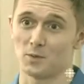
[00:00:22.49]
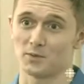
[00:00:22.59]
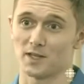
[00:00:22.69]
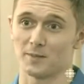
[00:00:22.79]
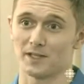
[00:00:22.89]
If
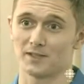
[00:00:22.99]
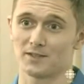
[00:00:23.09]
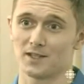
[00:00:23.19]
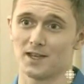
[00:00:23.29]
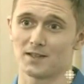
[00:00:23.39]
you won't tell me,
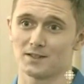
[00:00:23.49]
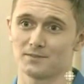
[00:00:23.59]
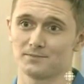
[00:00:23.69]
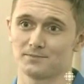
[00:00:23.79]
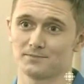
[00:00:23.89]
I'll have to
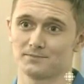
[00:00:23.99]
guess.